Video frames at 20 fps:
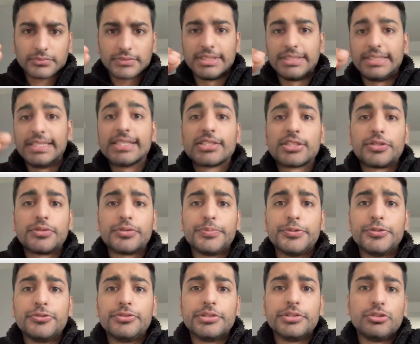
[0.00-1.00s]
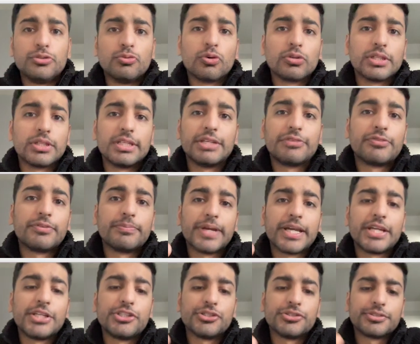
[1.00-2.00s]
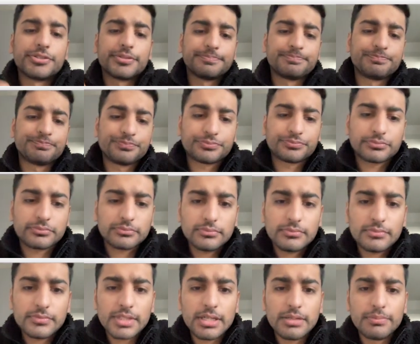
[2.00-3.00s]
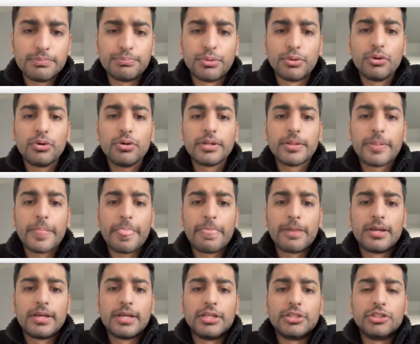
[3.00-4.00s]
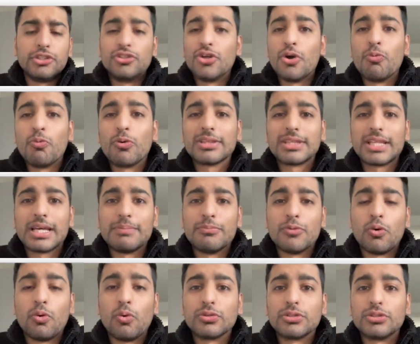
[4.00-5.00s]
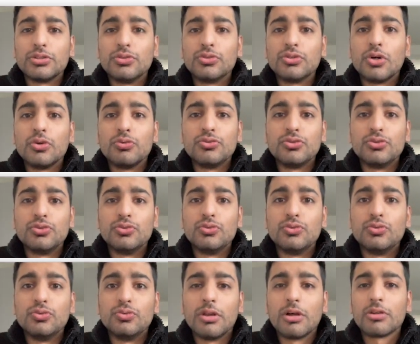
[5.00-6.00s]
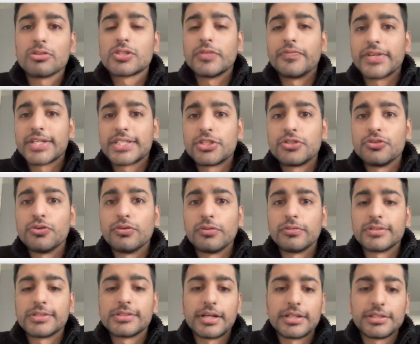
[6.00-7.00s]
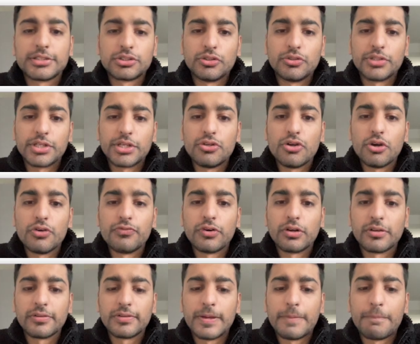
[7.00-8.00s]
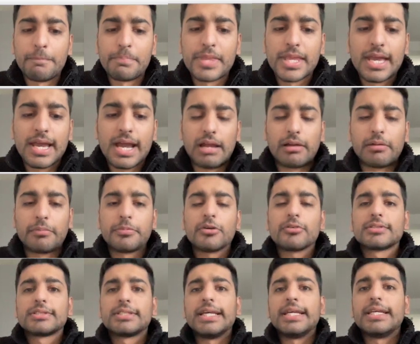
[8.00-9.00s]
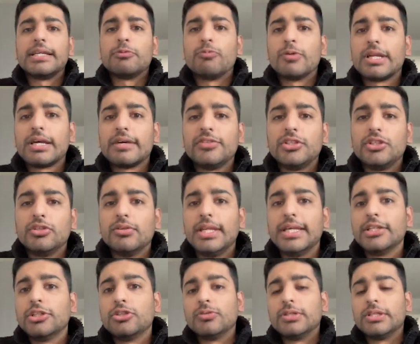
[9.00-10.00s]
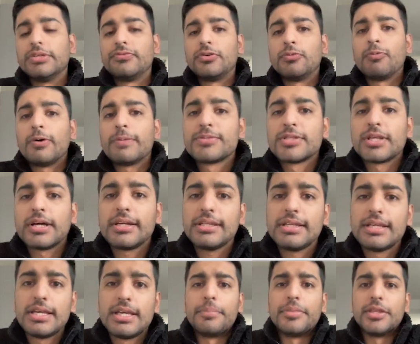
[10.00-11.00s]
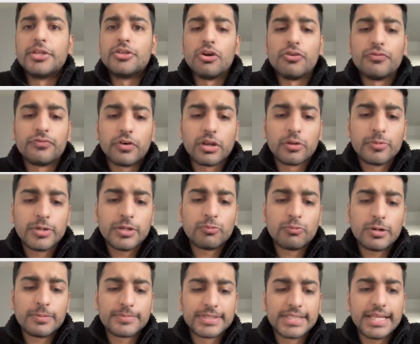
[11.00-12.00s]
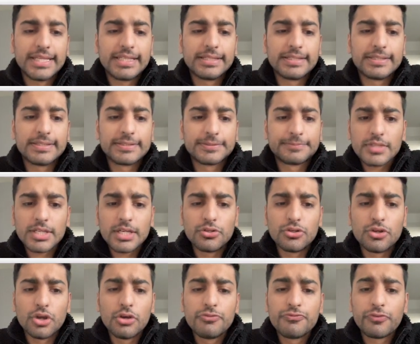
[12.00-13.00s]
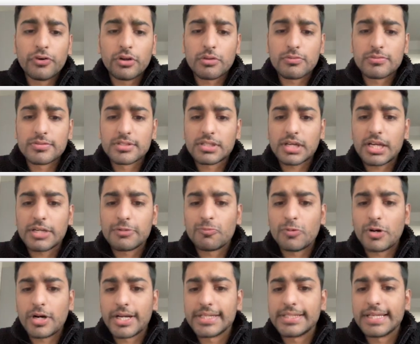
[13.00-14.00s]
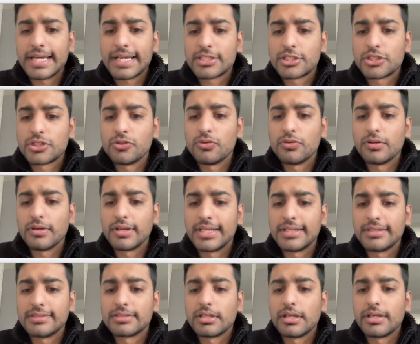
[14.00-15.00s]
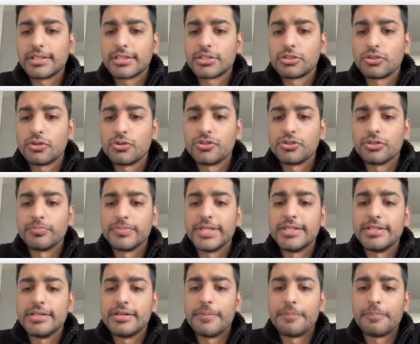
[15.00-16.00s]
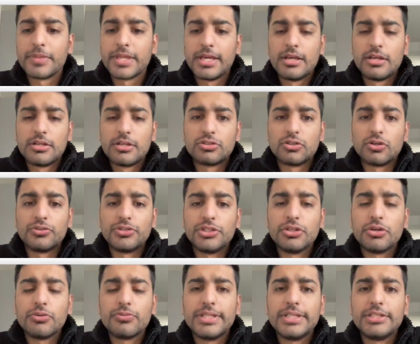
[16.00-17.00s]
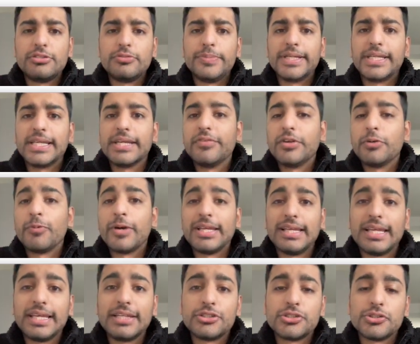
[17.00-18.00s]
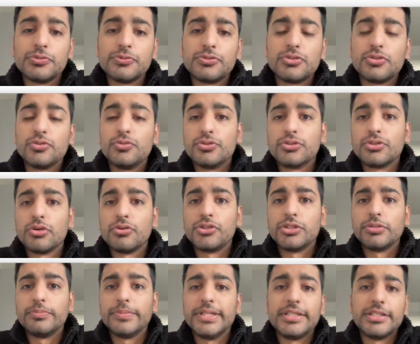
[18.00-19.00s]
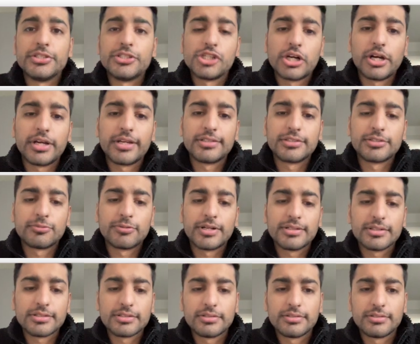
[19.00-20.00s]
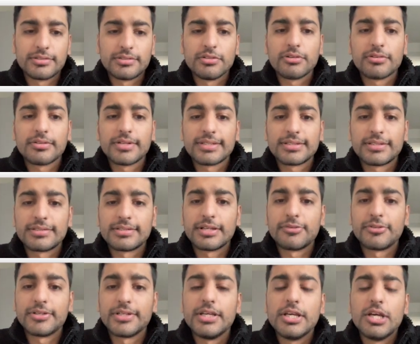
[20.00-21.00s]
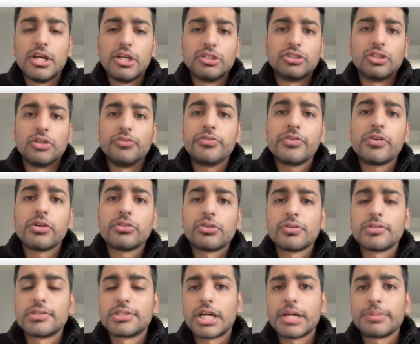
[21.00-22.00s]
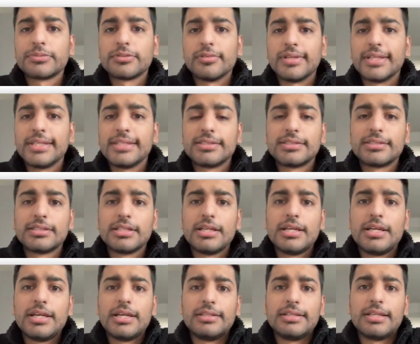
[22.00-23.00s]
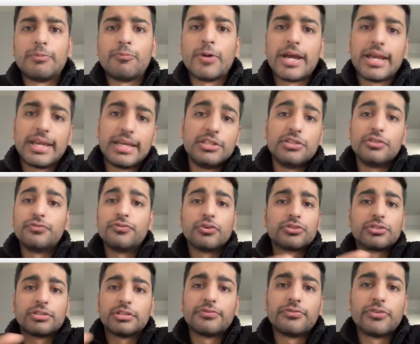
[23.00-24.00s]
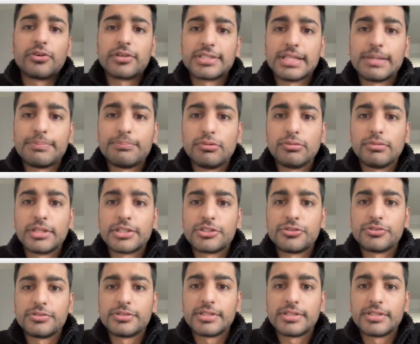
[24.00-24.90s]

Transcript: distributed to other different pages. But you don't want them all to go to lots of external sites, so you can no-follow them. And I'm not saying whenever you link to a different website, no-follow it. What I'm saying is no-follow site-wide external links like social media. So you don't need to be giving away link juice to social media giants, right? It's not necessary. So if you've got those types of links that were in your footer, for example, let's just